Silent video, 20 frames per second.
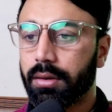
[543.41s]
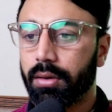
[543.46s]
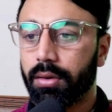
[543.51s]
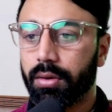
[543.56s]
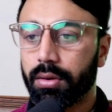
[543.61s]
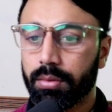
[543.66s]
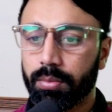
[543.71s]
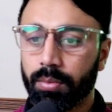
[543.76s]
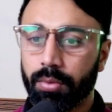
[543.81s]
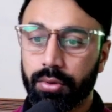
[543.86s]

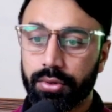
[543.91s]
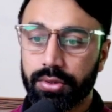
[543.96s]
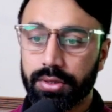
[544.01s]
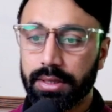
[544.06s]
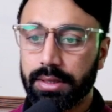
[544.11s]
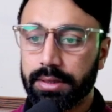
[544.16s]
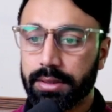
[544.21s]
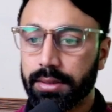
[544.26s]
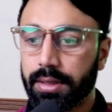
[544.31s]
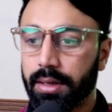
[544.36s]
more sales
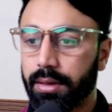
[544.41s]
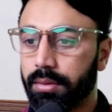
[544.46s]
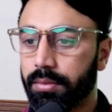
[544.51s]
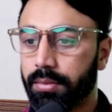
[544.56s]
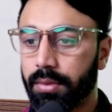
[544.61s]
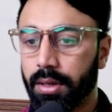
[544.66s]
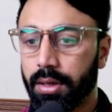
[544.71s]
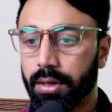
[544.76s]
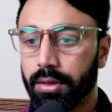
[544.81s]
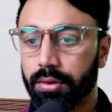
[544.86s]
than
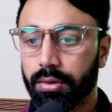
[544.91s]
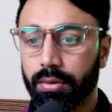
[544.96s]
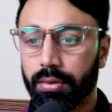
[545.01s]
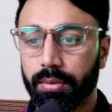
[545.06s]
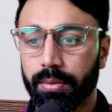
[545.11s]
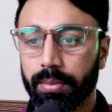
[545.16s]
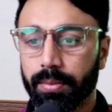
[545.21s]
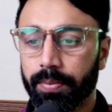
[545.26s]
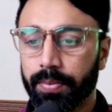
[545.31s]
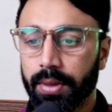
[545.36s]

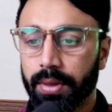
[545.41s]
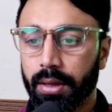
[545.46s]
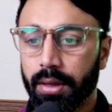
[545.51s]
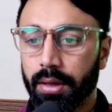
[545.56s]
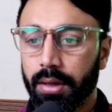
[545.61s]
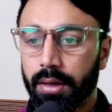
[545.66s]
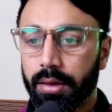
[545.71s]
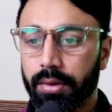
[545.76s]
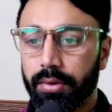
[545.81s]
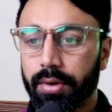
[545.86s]

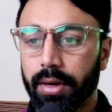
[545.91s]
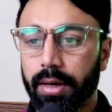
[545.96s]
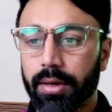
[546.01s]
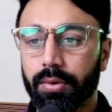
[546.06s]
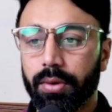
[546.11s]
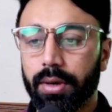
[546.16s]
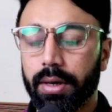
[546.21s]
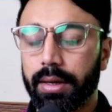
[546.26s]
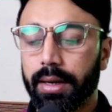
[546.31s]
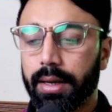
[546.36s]
try to
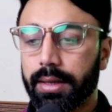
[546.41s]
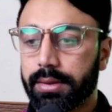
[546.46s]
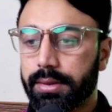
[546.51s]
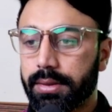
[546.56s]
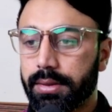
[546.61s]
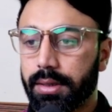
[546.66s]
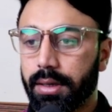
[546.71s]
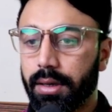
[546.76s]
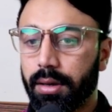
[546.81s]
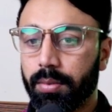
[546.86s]
index
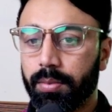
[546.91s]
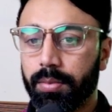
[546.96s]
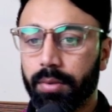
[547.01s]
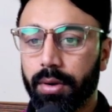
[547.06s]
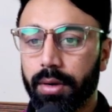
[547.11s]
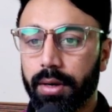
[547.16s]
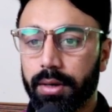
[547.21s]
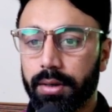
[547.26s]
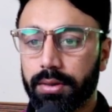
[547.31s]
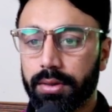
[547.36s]

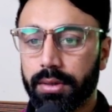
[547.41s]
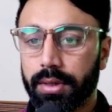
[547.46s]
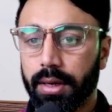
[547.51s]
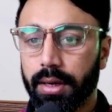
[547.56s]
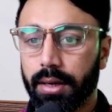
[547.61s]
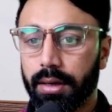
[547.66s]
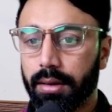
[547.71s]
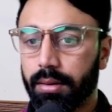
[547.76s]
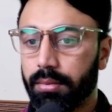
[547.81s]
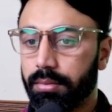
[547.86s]
product and
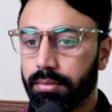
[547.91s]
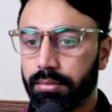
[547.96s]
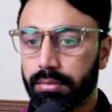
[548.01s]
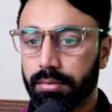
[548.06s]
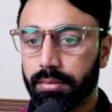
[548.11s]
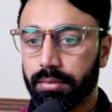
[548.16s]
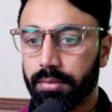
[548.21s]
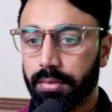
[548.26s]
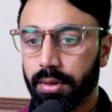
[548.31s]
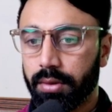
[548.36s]

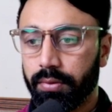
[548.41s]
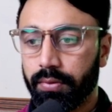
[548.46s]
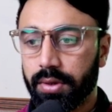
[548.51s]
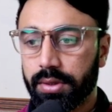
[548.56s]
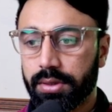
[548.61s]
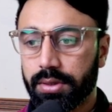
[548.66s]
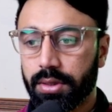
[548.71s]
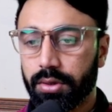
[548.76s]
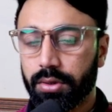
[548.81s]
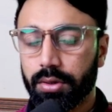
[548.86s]
wasting
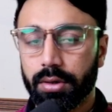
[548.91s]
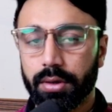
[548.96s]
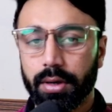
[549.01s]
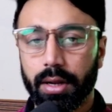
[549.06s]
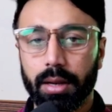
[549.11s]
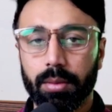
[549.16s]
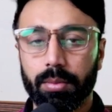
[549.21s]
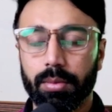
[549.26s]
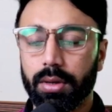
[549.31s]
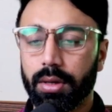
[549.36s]
your time
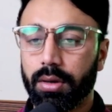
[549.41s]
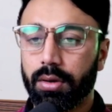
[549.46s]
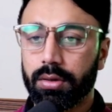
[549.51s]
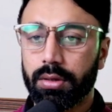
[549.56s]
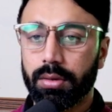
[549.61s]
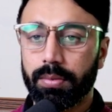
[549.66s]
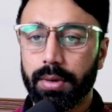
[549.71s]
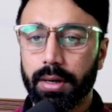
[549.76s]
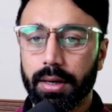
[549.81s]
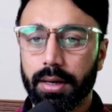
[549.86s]
on the
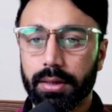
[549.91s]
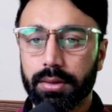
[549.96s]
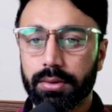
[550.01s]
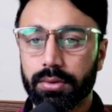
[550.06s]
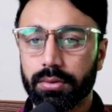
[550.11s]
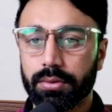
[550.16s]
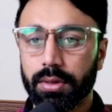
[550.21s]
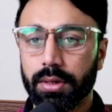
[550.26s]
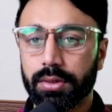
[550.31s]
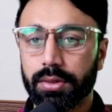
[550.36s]
product. So
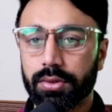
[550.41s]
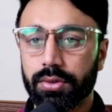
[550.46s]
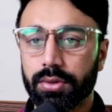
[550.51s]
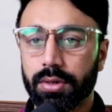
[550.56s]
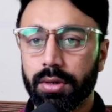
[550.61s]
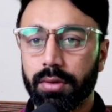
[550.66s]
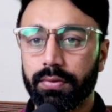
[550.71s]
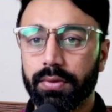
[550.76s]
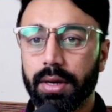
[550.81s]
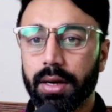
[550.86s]
instead of
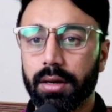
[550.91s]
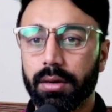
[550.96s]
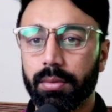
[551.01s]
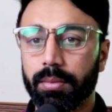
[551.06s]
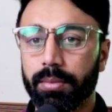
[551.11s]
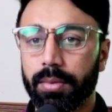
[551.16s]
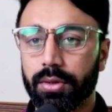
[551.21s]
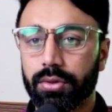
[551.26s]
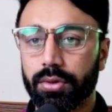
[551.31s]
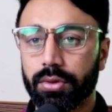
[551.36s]
that, make
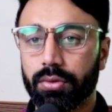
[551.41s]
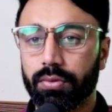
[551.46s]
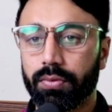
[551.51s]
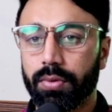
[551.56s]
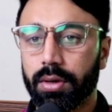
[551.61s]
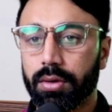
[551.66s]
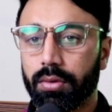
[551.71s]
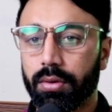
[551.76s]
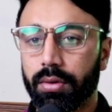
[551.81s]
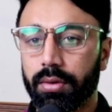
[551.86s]
sure to work
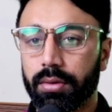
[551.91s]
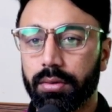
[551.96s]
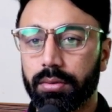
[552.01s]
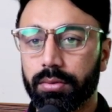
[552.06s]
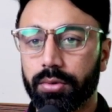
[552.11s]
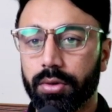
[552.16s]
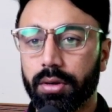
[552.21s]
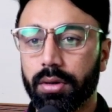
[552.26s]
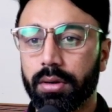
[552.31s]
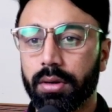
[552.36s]
on your
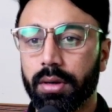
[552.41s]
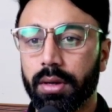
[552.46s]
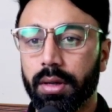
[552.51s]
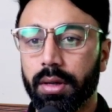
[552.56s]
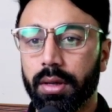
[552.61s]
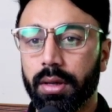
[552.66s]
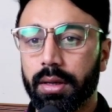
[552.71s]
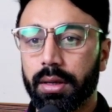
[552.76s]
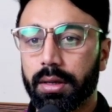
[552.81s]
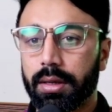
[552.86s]

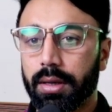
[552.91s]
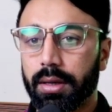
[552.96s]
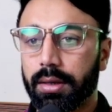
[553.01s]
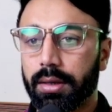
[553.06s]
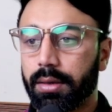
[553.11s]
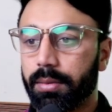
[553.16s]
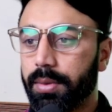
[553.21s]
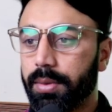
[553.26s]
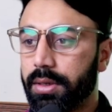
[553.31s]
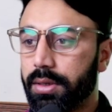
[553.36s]
category
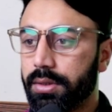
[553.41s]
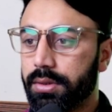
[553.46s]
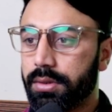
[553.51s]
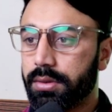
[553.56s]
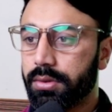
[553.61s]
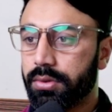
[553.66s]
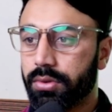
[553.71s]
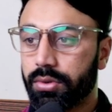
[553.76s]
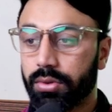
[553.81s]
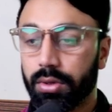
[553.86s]
pages. So
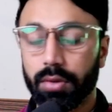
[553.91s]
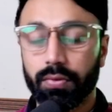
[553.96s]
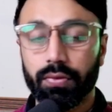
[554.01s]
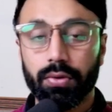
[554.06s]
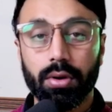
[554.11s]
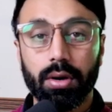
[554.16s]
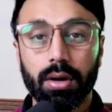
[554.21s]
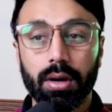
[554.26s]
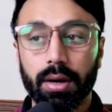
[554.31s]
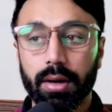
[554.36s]
if you
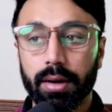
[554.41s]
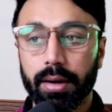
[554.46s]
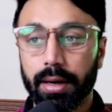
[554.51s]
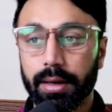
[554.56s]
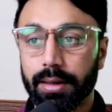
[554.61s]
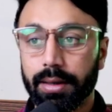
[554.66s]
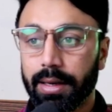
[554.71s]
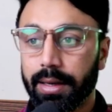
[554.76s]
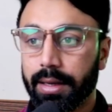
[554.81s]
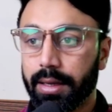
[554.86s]
are handling
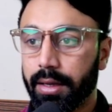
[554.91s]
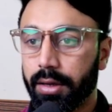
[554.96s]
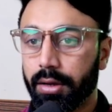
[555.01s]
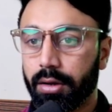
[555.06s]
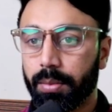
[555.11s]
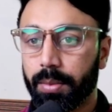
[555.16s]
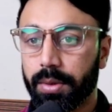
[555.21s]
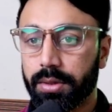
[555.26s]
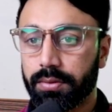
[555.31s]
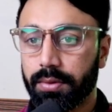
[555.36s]
e-commerce
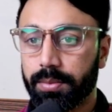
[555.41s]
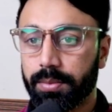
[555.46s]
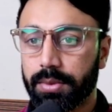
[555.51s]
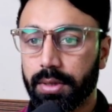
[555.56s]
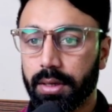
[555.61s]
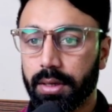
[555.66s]
website,